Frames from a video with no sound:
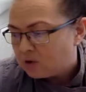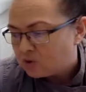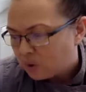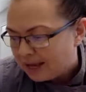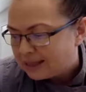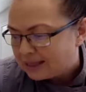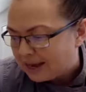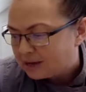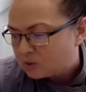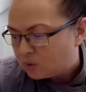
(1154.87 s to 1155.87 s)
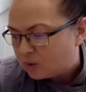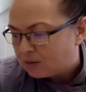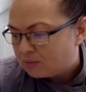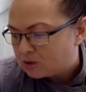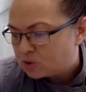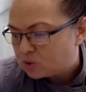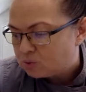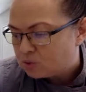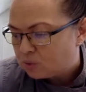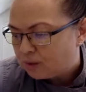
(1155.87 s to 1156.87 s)
So I like to add
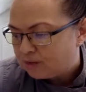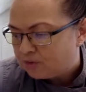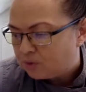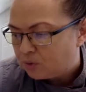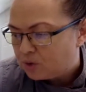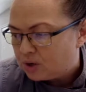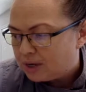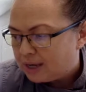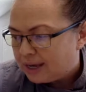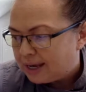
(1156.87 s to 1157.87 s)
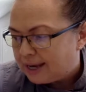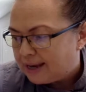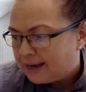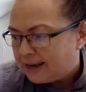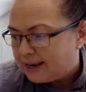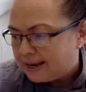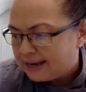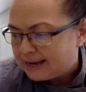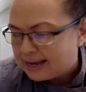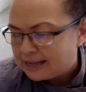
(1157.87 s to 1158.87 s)
mushroom to my food.
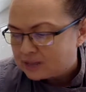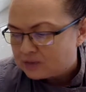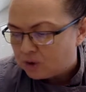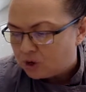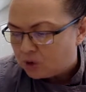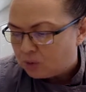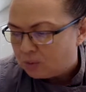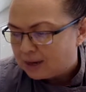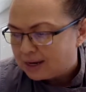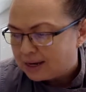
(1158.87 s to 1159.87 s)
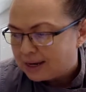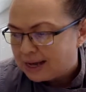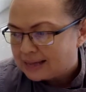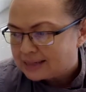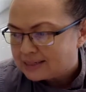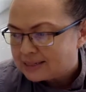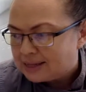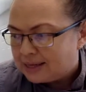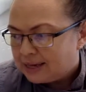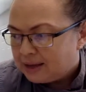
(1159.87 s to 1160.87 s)
It adds volume and it adds
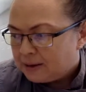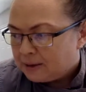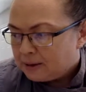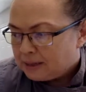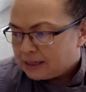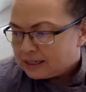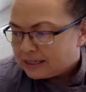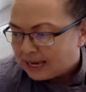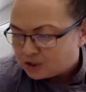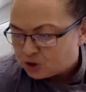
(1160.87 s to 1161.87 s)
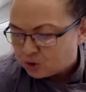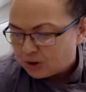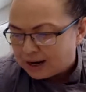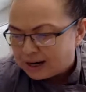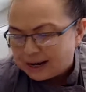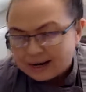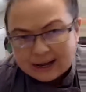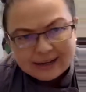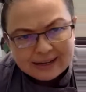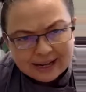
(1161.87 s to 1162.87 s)
texture
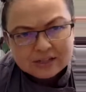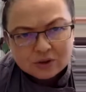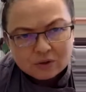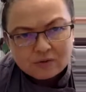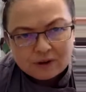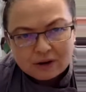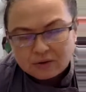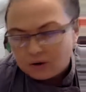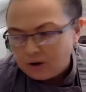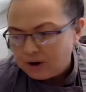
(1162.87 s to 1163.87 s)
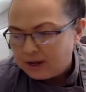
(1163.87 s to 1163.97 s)
and yes, some flavor.